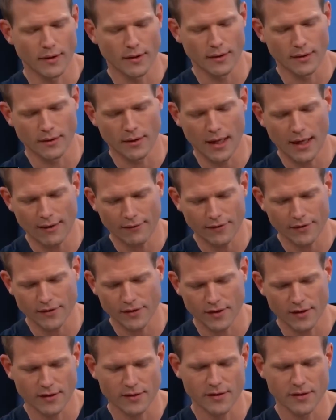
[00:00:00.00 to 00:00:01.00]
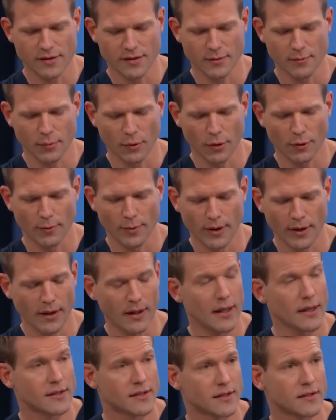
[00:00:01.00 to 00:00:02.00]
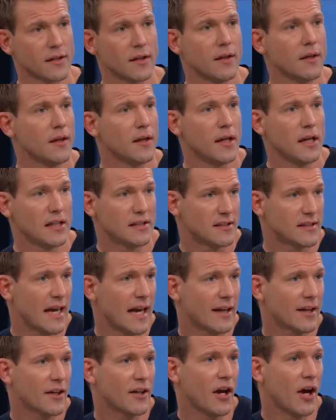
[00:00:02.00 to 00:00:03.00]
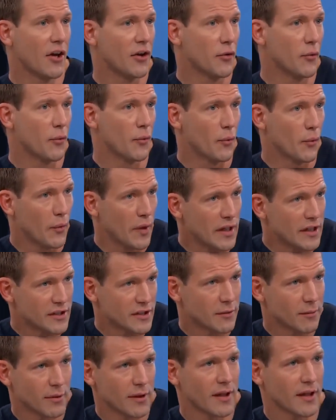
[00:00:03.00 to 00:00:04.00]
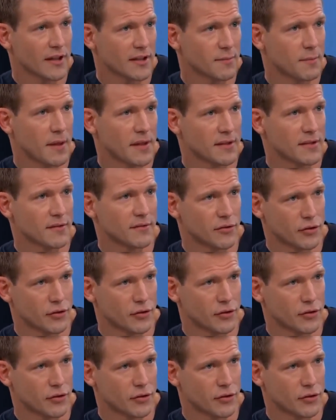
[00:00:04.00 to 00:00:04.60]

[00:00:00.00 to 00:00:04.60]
that obviously this isn't permanent. It's it's not an unreasonably expensive